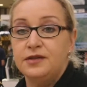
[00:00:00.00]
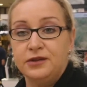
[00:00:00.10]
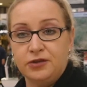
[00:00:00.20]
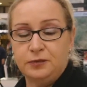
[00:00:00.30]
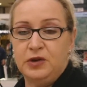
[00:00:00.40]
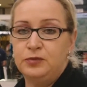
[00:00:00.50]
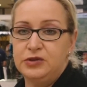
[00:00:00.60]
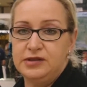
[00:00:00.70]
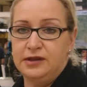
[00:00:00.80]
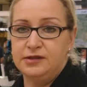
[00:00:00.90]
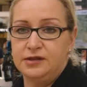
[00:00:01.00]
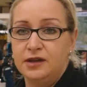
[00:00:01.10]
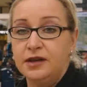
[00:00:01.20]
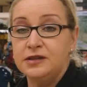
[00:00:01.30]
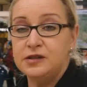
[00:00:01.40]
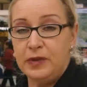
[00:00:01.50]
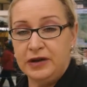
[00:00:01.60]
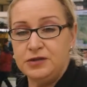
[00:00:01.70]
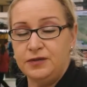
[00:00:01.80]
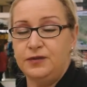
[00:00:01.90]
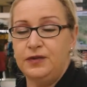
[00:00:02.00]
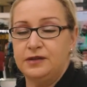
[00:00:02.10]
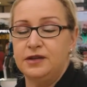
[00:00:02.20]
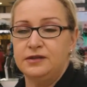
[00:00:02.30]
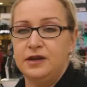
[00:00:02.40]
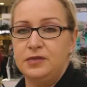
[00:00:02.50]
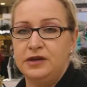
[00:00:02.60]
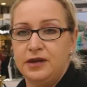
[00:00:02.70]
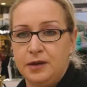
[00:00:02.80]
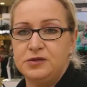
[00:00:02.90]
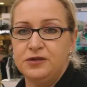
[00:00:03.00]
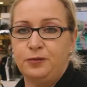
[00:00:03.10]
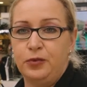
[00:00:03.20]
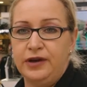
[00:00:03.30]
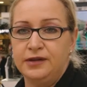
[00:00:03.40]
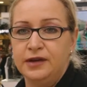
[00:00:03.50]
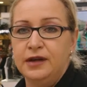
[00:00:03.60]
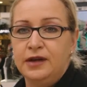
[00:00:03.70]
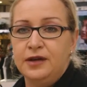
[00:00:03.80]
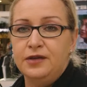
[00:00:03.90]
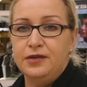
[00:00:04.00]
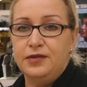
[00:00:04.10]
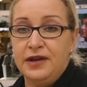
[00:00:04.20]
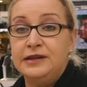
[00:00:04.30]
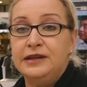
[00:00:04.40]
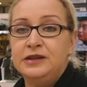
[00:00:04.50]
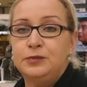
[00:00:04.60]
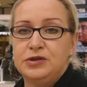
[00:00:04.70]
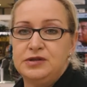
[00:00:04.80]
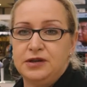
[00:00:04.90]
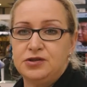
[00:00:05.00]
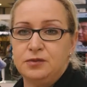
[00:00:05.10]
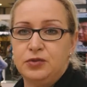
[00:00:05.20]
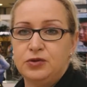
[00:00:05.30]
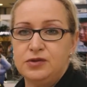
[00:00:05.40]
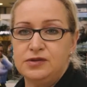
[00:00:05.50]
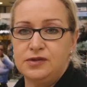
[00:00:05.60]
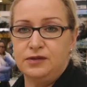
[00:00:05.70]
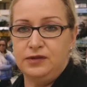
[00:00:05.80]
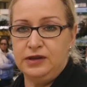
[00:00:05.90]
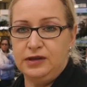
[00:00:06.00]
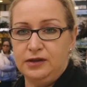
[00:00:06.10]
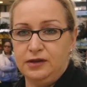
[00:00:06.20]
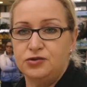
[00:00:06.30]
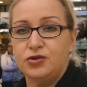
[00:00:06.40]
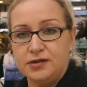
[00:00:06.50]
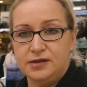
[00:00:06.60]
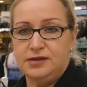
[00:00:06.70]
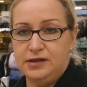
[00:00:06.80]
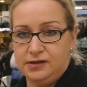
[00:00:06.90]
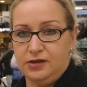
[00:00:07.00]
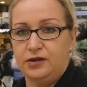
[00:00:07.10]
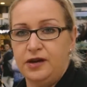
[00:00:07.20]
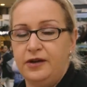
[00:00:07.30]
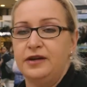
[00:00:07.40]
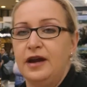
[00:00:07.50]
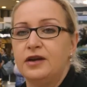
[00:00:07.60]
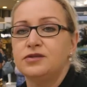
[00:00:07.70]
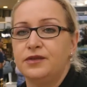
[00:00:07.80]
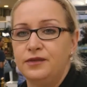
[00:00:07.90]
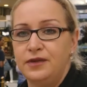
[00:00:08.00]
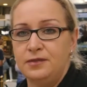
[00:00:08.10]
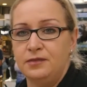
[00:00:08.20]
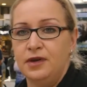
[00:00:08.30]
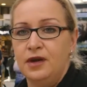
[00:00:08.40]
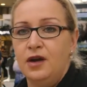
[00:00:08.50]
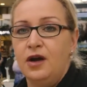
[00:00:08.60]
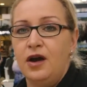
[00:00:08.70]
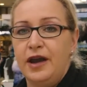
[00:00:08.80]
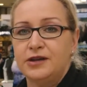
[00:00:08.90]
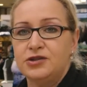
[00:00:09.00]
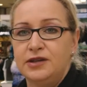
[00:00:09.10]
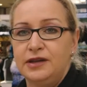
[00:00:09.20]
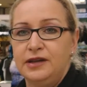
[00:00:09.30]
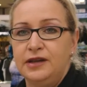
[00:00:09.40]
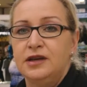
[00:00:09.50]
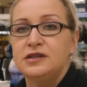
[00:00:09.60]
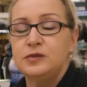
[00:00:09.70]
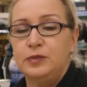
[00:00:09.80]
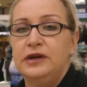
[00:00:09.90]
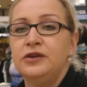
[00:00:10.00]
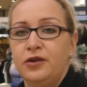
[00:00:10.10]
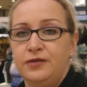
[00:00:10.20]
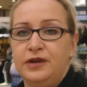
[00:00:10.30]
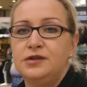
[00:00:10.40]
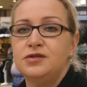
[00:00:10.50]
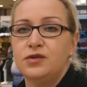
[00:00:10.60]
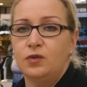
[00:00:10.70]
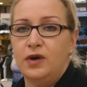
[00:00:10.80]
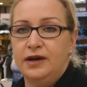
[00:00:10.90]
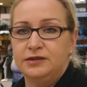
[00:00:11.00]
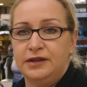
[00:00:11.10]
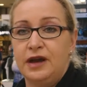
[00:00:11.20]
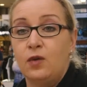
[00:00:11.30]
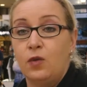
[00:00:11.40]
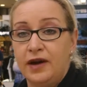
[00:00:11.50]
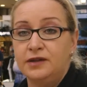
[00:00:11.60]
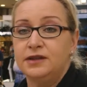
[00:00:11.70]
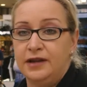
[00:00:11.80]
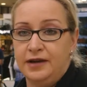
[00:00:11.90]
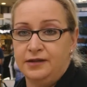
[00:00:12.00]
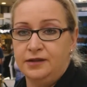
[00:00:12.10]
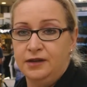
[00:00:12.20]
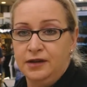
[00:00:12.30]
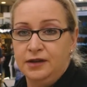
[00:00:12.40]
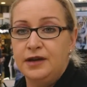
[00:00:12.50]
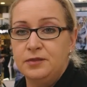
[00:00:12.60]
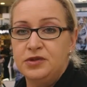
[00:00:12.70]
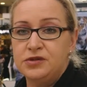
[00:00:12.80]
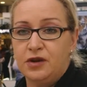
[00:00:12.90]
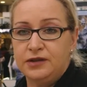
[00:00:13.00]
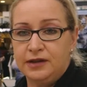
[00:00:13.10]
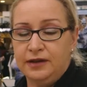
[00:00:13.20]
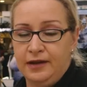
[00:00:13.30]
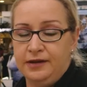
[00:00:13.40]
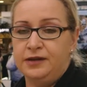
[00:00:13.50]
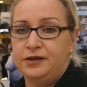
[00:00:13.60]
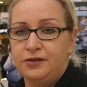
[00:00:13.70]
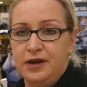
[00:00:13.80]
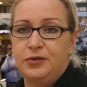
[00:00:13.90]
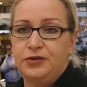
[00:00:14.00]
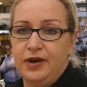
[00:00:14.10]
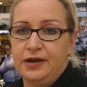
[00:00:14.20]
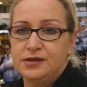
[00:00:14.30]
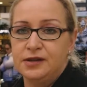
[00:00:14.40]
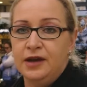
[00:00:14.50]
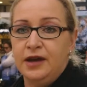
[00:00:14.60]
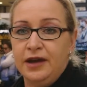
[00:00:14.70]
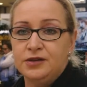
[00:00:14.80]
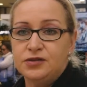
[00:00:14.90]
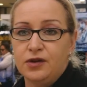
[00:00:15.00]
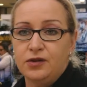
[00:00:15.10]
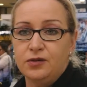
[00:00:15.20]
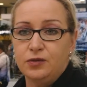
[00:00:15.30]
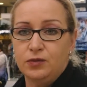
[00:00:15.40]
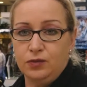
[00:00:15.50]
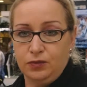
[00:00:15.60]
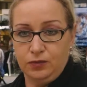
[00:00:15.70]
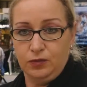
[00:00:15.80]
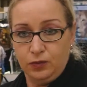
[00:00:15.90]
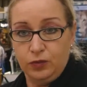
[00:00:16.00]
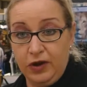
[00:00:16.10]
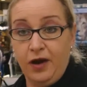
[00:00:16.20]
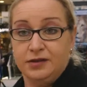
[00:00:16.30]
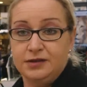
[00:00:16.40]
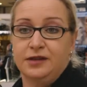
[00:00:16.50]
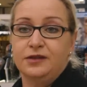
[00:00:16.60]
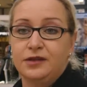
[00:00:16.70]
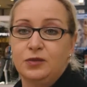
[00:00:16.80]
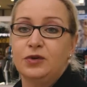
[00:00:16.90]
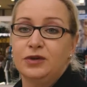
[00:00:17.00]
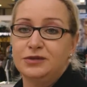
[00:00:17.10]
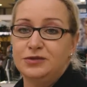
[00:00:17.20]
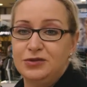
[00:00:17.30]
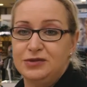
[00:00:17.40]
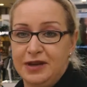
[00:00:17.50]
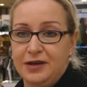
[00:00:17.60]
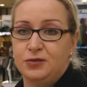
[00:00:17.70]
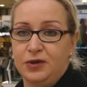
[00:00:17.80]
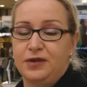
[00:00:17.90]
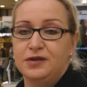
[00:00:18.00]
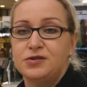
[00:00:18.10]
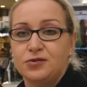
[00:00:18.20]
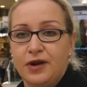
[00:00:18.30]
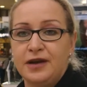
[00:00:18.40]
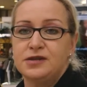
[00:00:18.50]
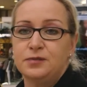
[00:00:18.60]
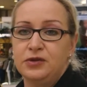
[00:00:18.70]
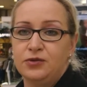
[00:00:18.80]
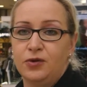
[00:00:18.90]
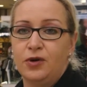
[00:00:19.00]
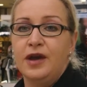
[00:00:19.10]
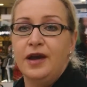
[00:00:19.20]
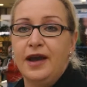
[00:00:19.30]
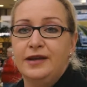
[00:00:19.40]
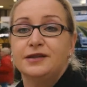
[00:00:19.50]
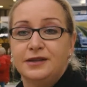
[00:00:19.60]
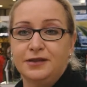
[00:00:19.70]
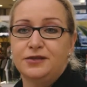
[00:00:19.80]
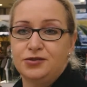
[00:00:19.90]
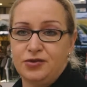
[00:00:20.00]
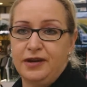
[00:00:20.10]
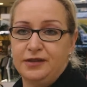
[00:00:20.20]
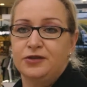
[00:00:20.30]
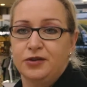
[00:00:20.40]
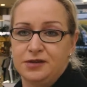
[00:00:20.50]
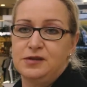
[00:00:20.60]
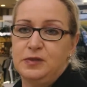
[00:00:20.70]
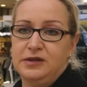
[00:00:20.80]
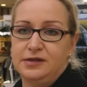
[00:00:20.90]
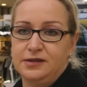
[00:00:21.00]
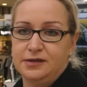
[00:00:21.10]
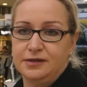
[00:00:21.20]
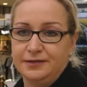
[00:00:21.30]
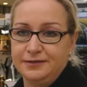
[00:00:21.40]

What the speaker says: They're not being protected. In spite of the fact that they're being captive bred, they need protection because the atrocities that are carried out on them are actually spilling over into the wild, and our wild lion numbers are declining at a rapid rate. And so we're asking the world to stand with us, to rise up and roar and kill the trade and not the species.